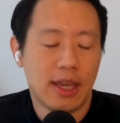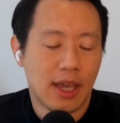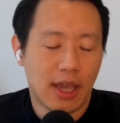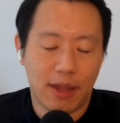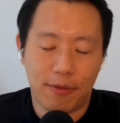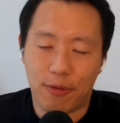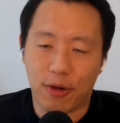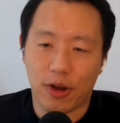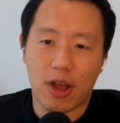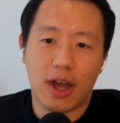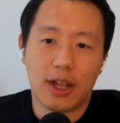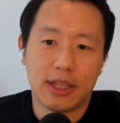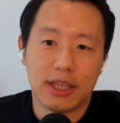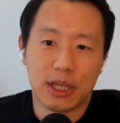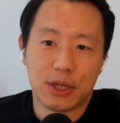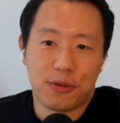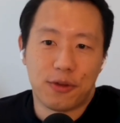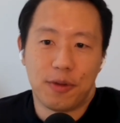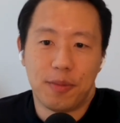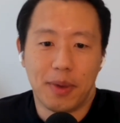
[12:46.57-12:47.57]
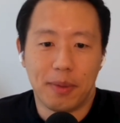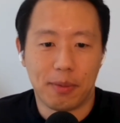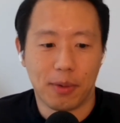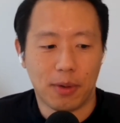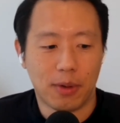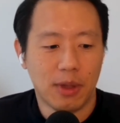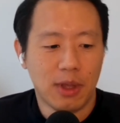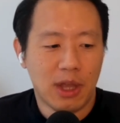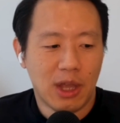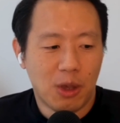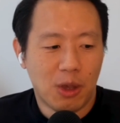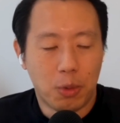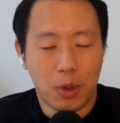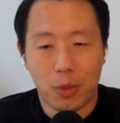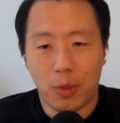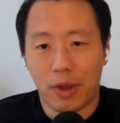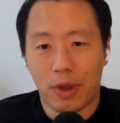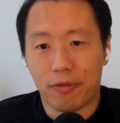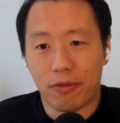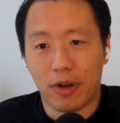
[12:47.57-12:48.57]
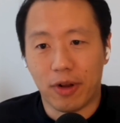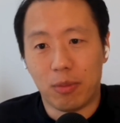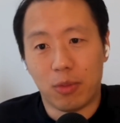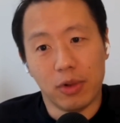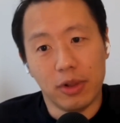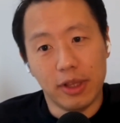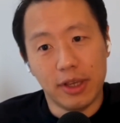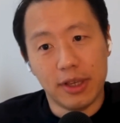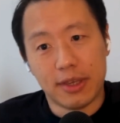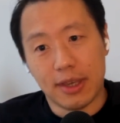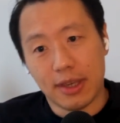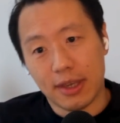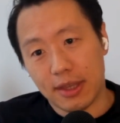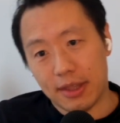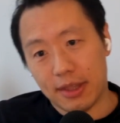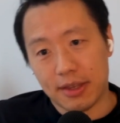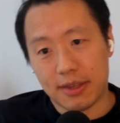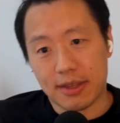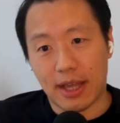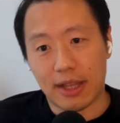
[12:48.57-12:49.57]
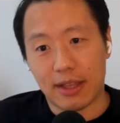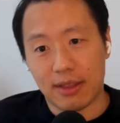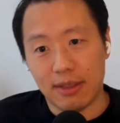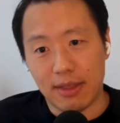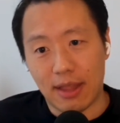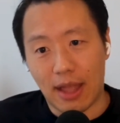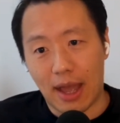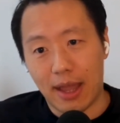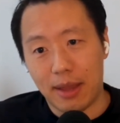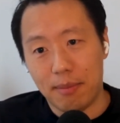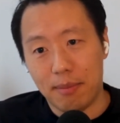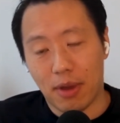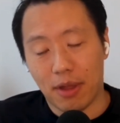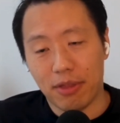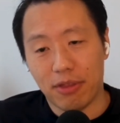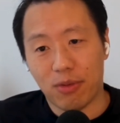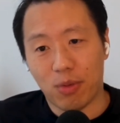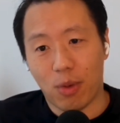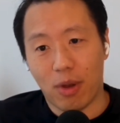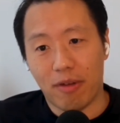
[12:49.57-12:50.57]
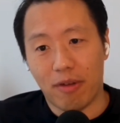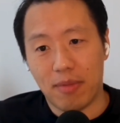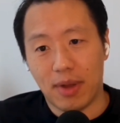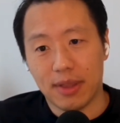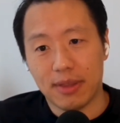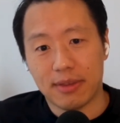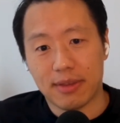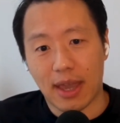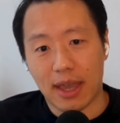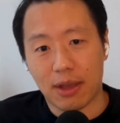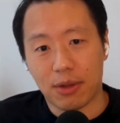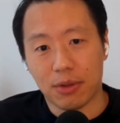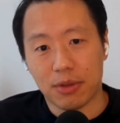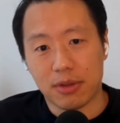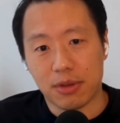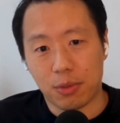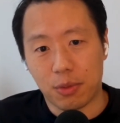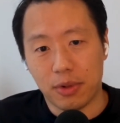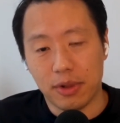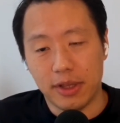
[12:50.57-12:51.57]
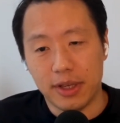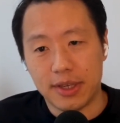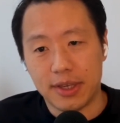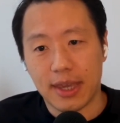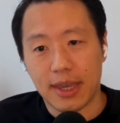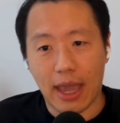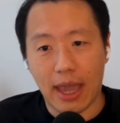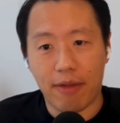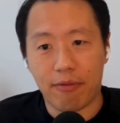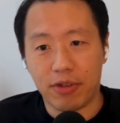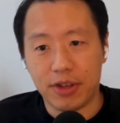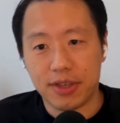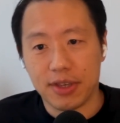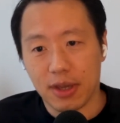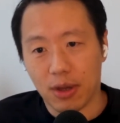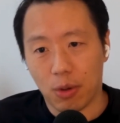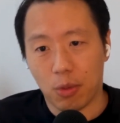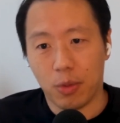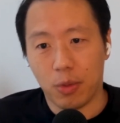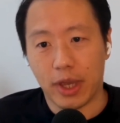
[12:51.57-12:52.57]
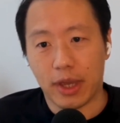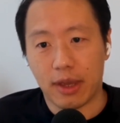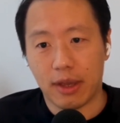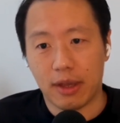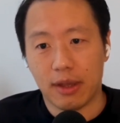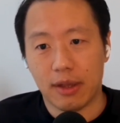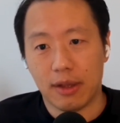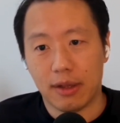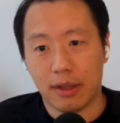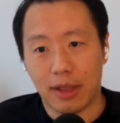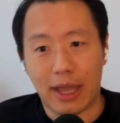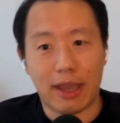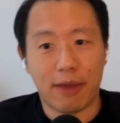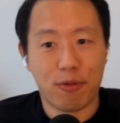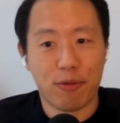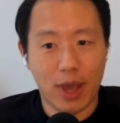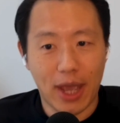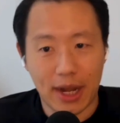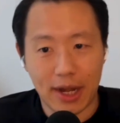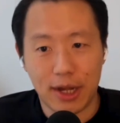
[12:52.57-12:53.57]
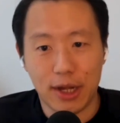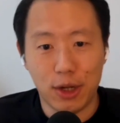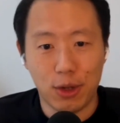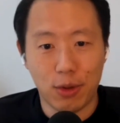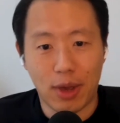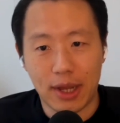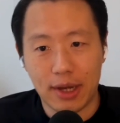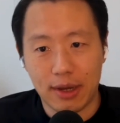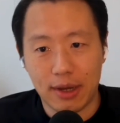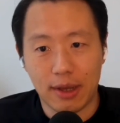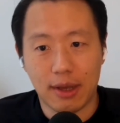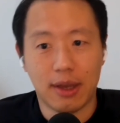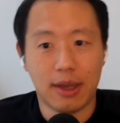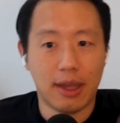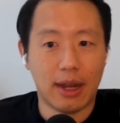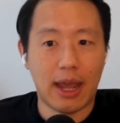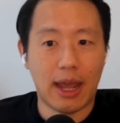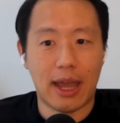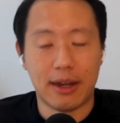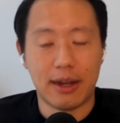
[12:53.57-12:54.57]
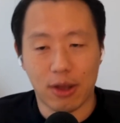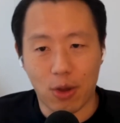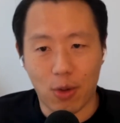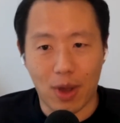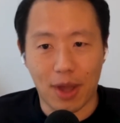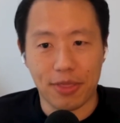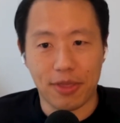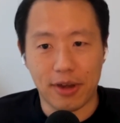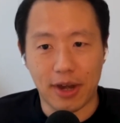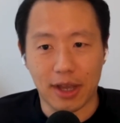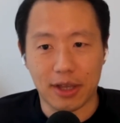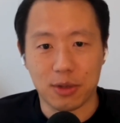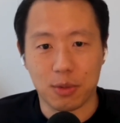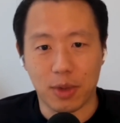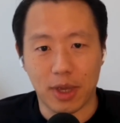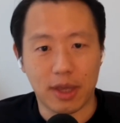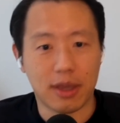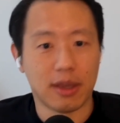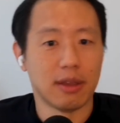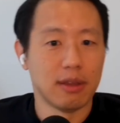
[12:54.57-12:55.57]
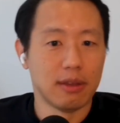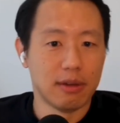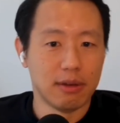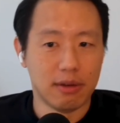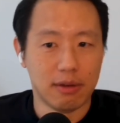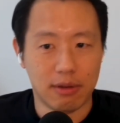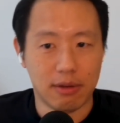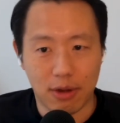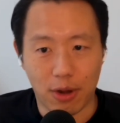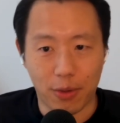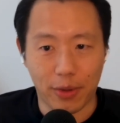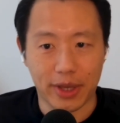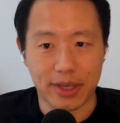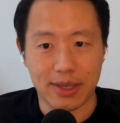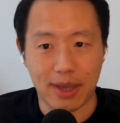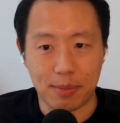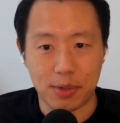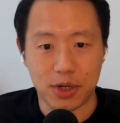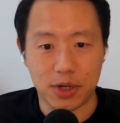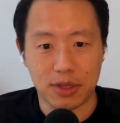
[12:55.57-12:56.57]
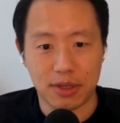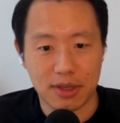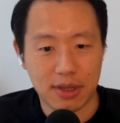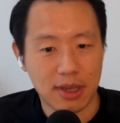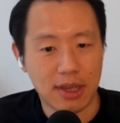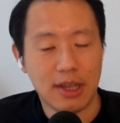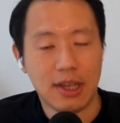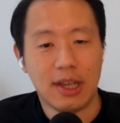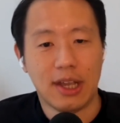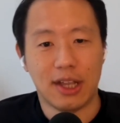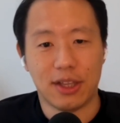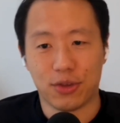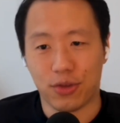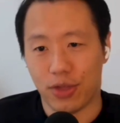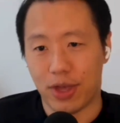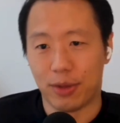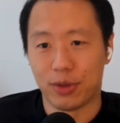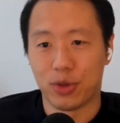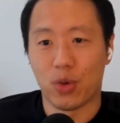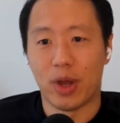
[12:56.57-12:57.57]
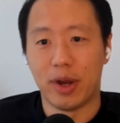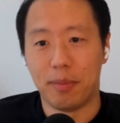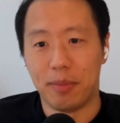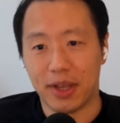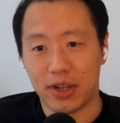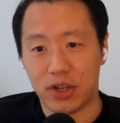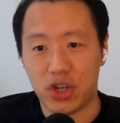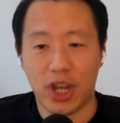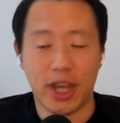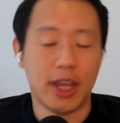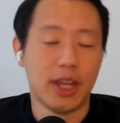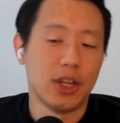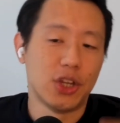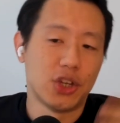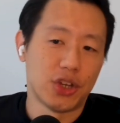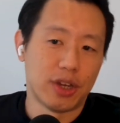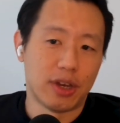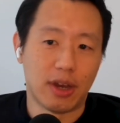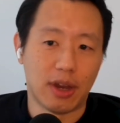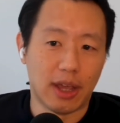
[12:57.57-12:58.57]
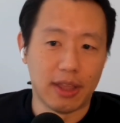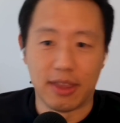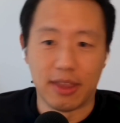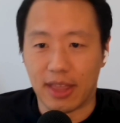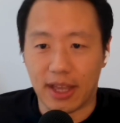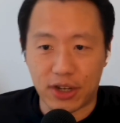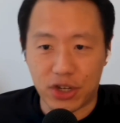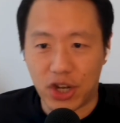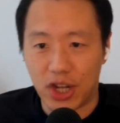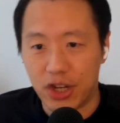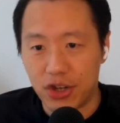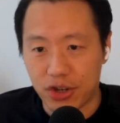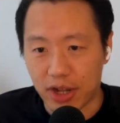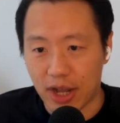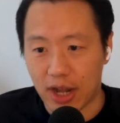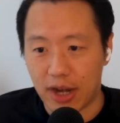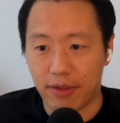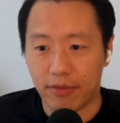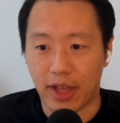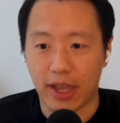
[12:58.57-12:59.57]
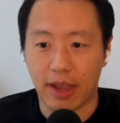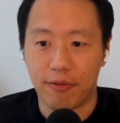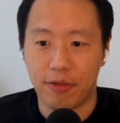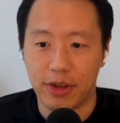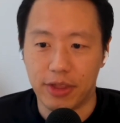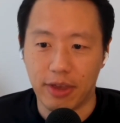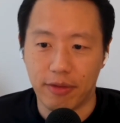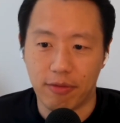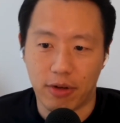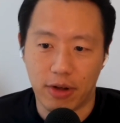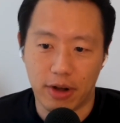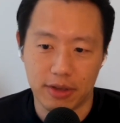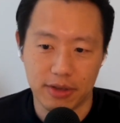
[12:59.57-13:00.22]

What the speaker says: And for context for people, we went from releasing in this like 9-month, 12-month cycle to releasing every single week. Like, if we had a new idea, it had to go out the next week. No exceptions. And so that was quite a big change. And I think that changed kind of like everything for us.